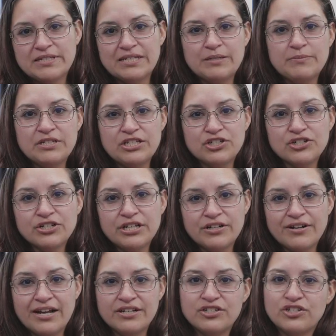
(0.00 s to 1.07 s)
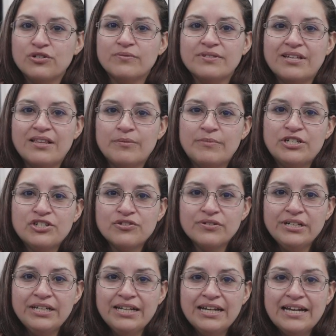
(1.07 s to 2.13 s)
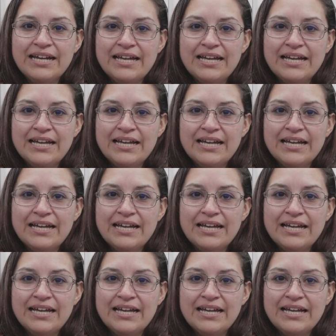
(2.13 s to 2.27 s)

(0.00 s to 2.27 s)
the STEAM teacher here at Jones Elementary.